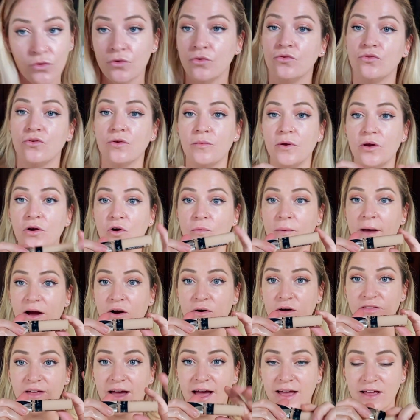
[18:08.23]
So I'm gonna go back
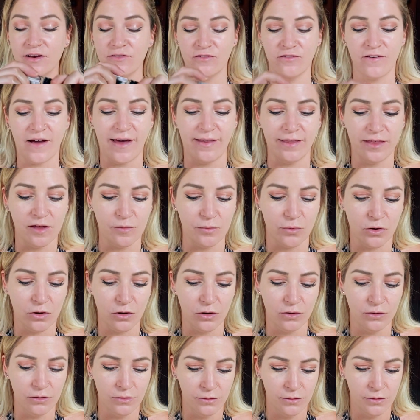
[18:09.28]
with that
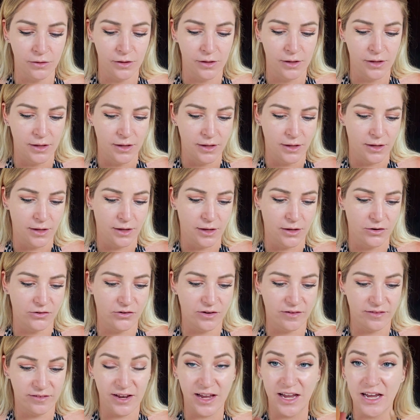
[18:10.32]
Infallible and
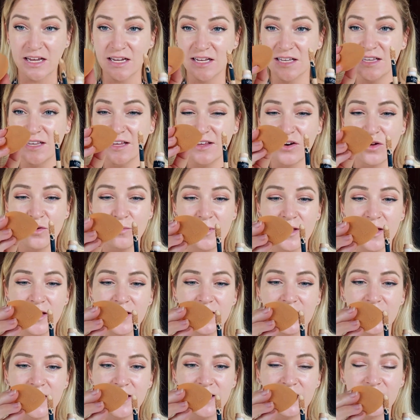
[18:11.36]
just take a little
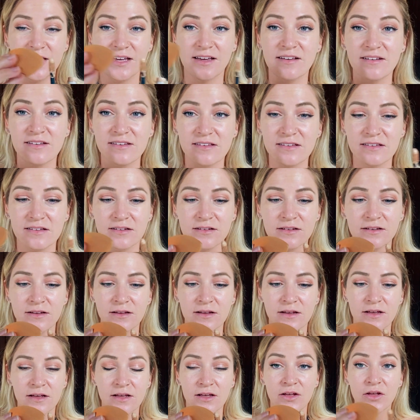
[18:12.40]
bit like this.
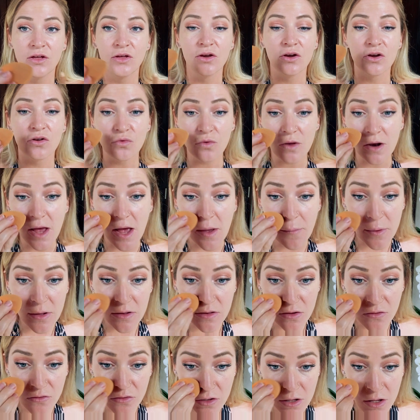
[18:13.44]
Because what happens
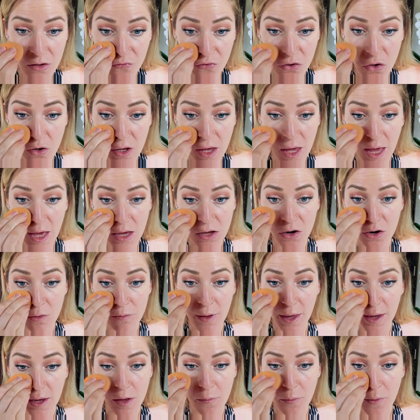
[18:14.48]
is if you cake your
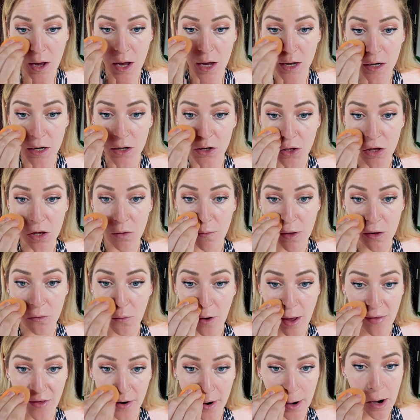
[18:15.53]
makeup on in humid
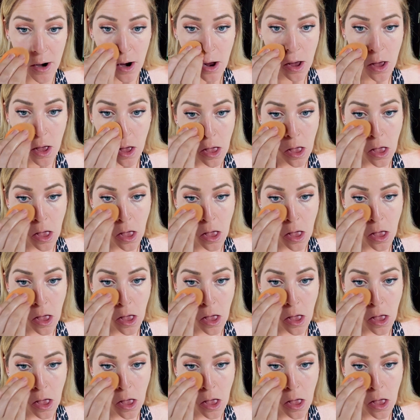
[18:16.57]
weather,